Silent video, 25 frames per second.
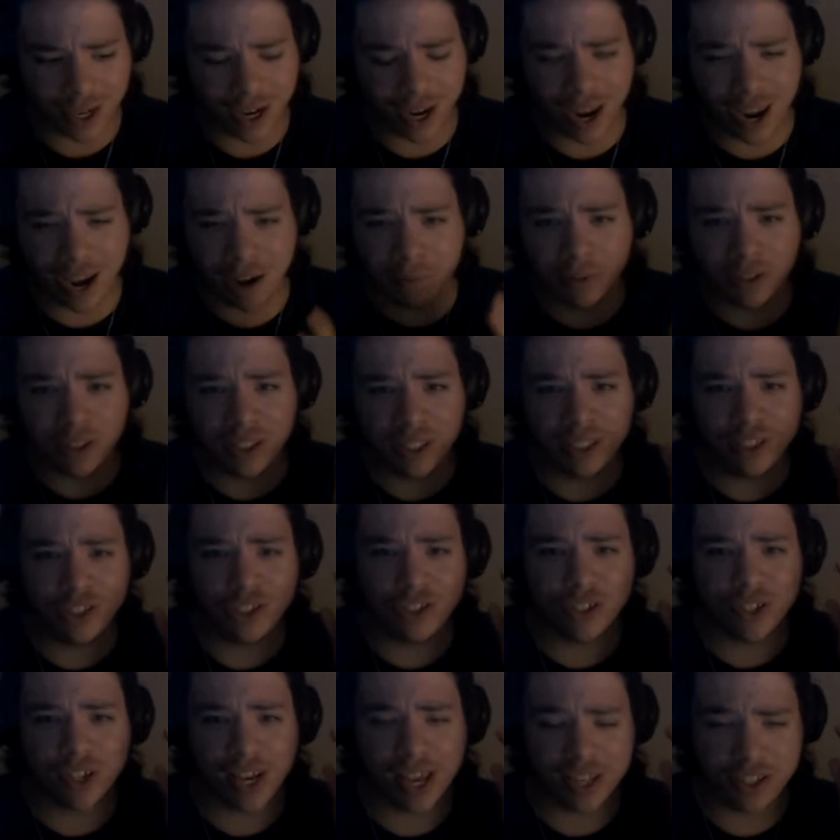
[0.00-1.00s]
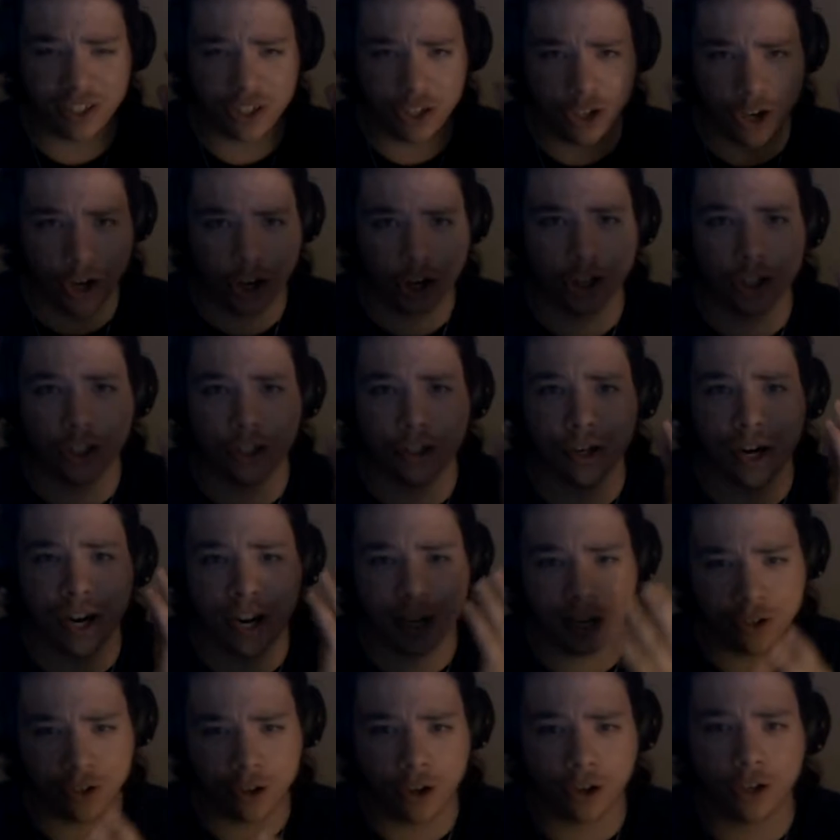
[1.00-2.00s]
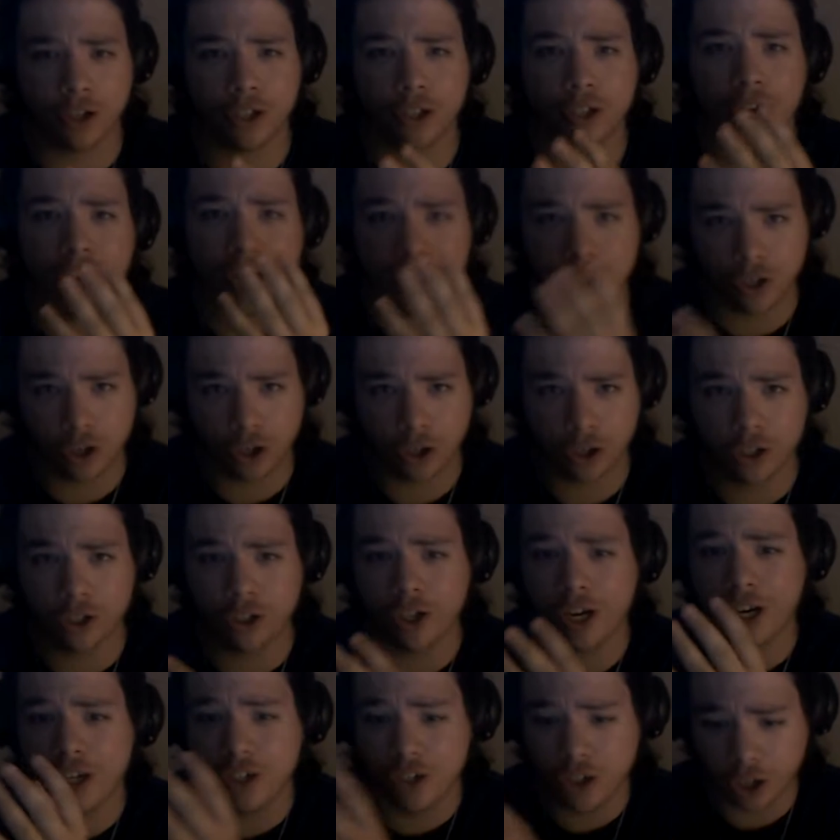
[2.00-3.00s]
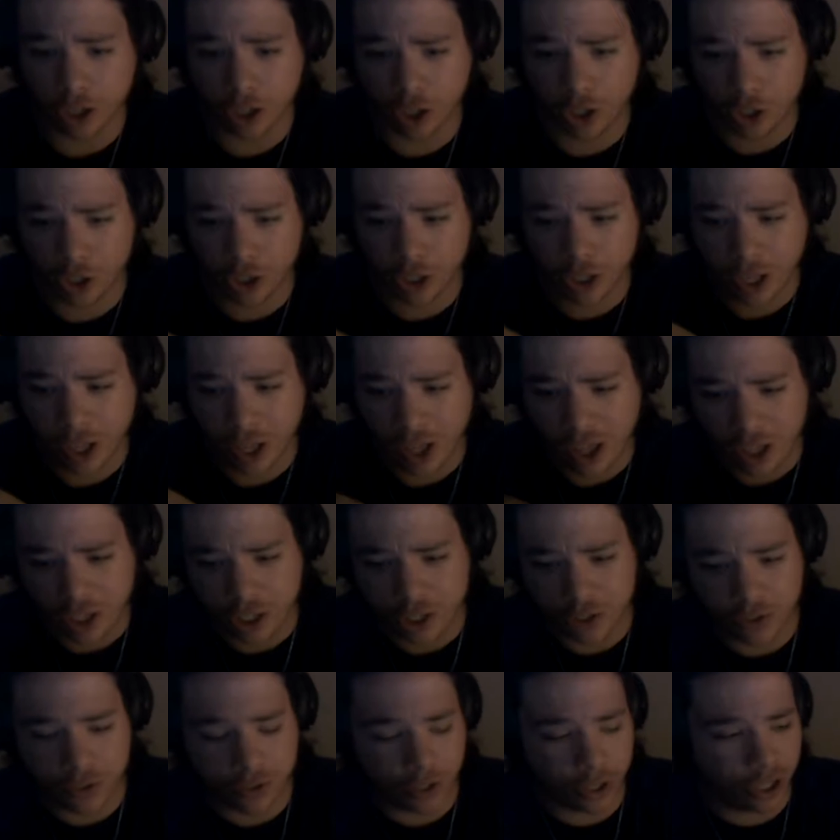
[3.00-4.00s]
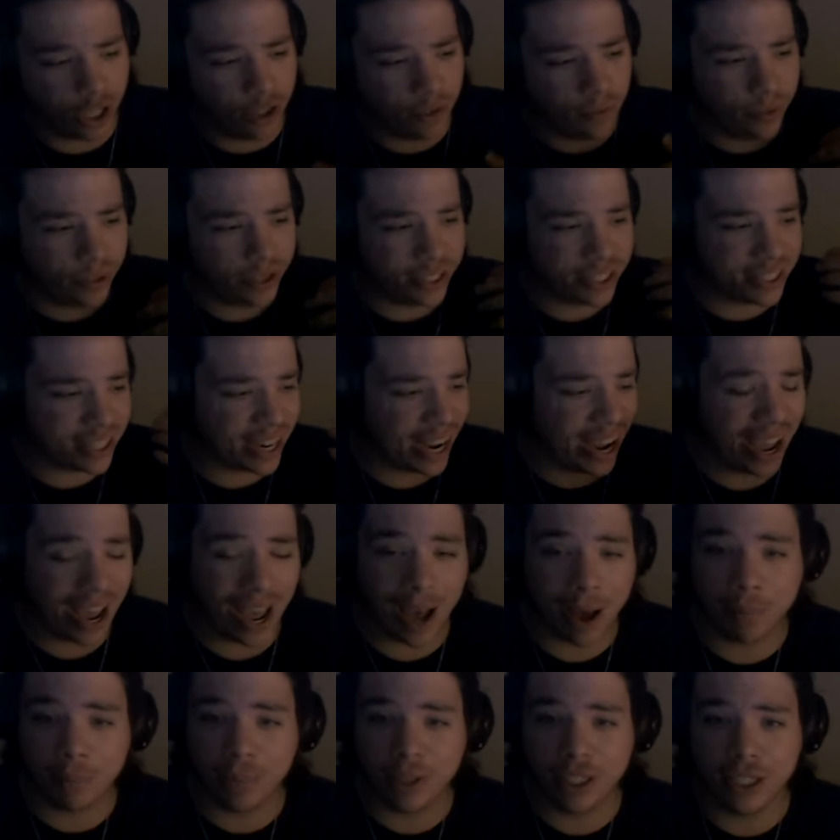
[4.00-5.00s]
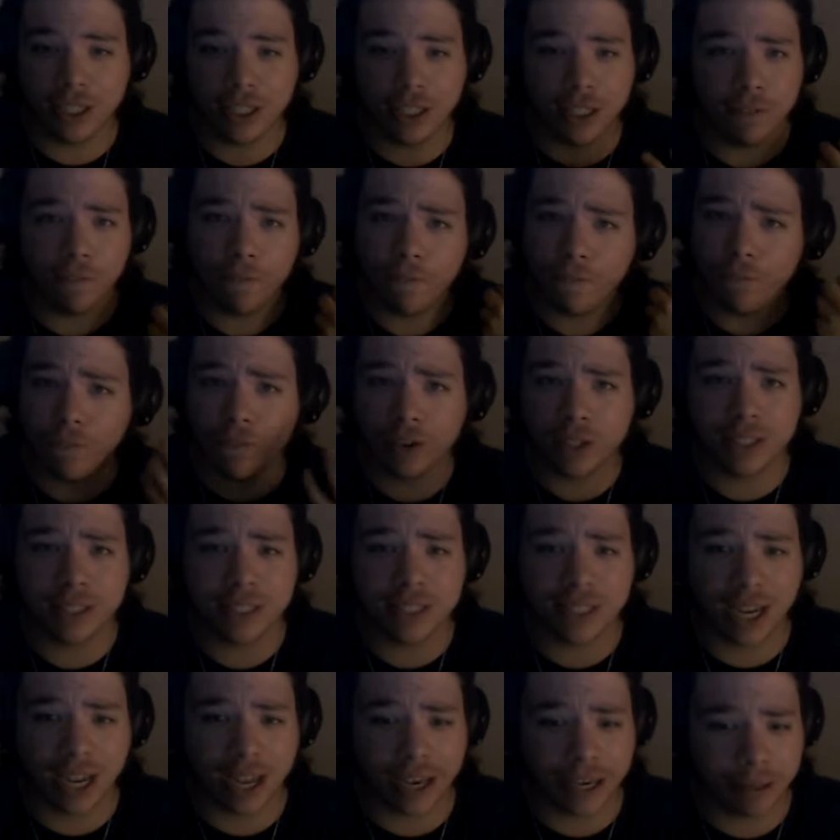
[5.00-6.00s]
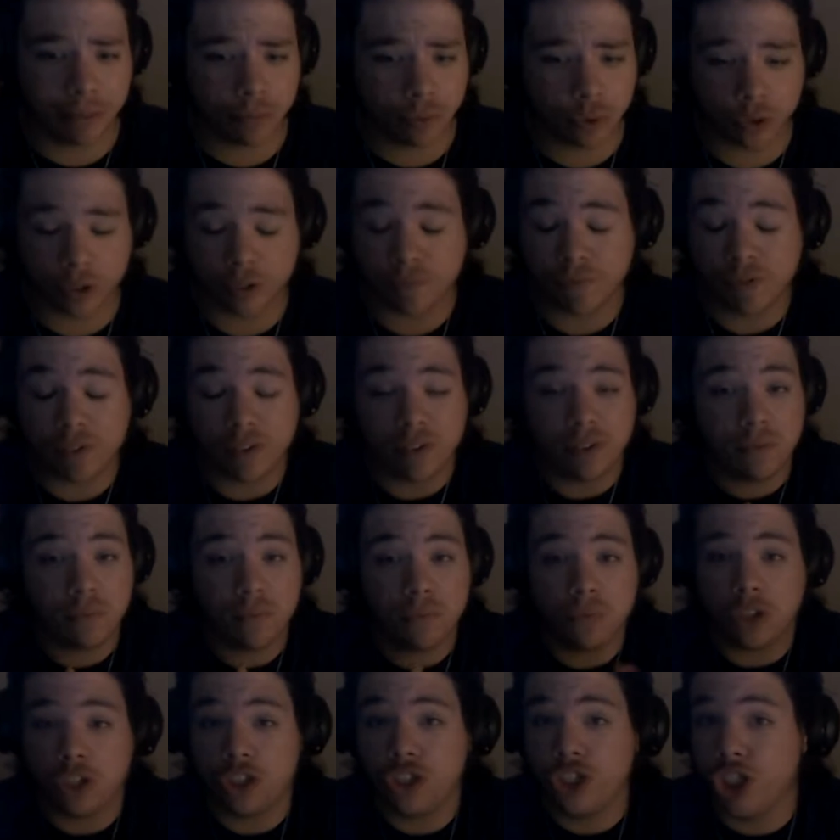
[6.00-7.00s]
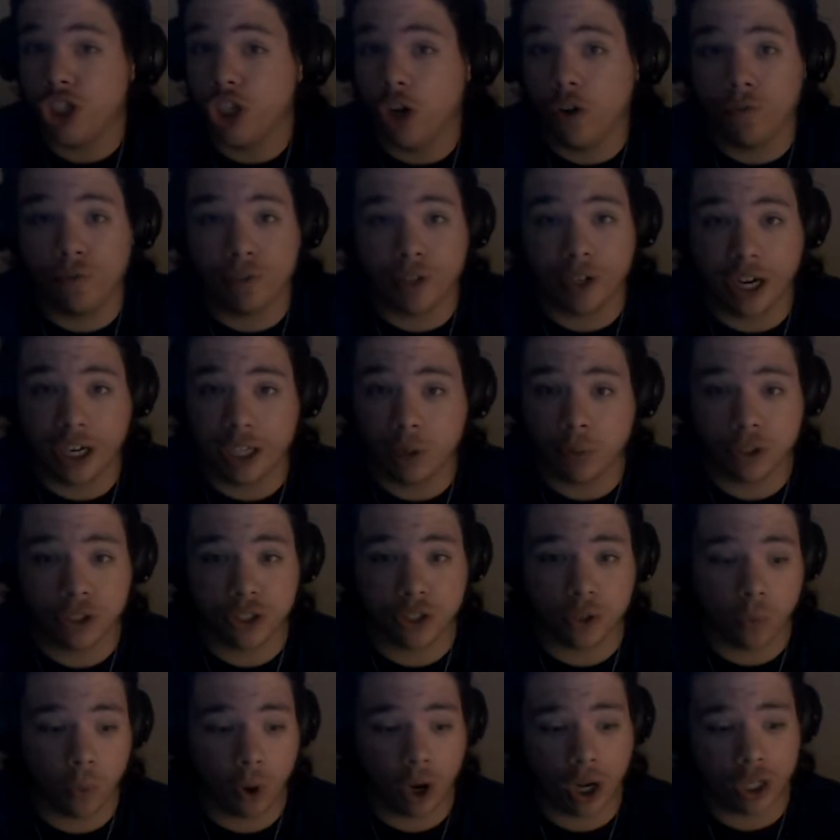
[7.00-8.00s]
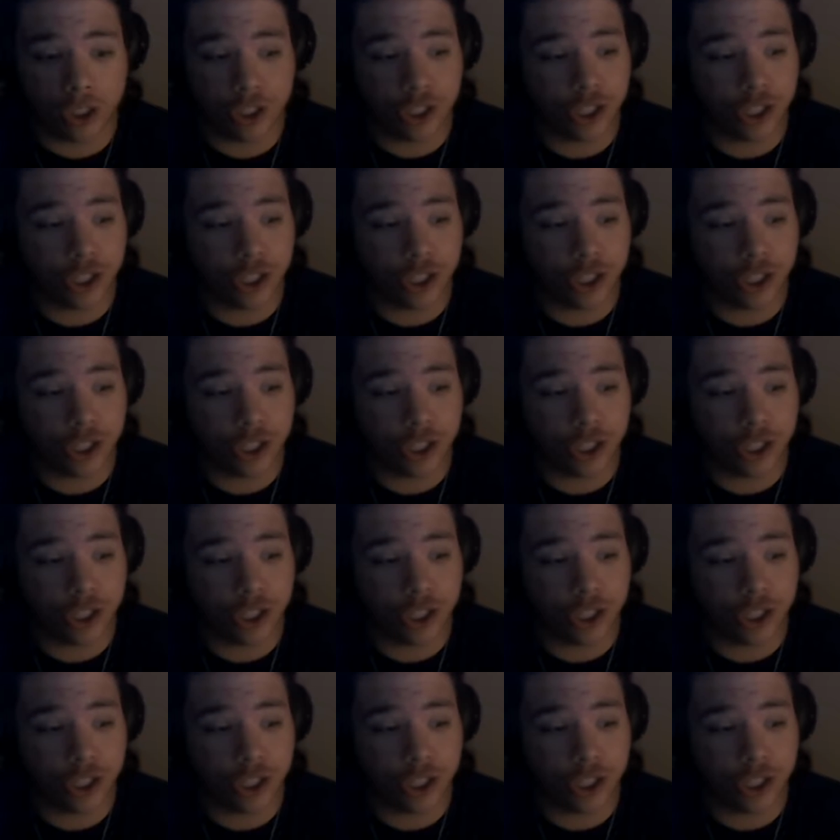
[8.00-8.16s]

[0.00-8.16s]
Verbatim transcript: everything just gets darker and darker and darker and darker. You start off with this happy, fun time, sort of a show for anyone to watch,